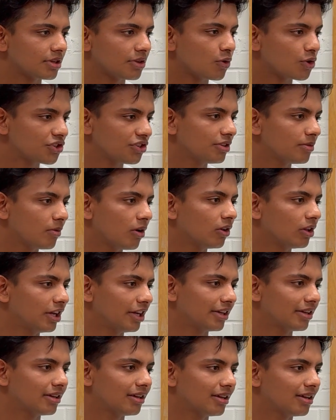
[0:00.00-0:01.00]
question about
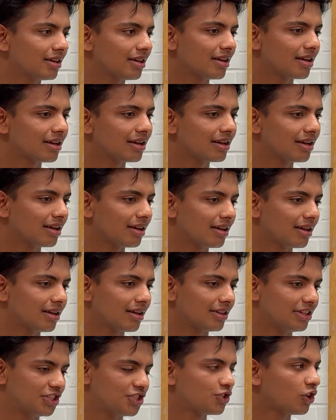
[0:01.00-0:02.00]
like
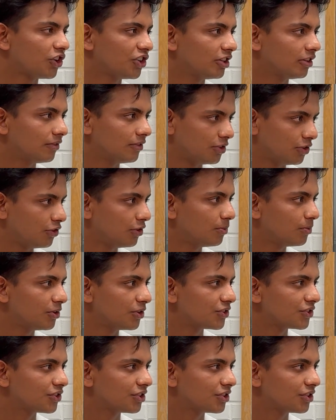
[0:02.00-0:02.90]
the starting of the universe.